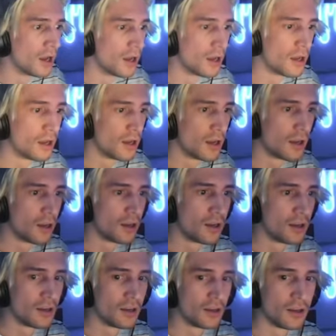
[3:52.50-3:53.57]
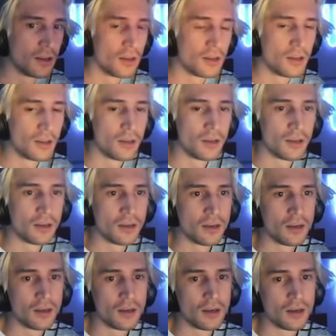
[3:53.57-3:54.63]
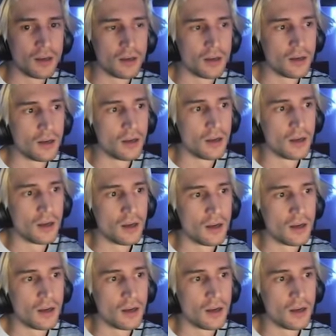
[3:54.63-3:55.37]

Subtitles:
[no speech]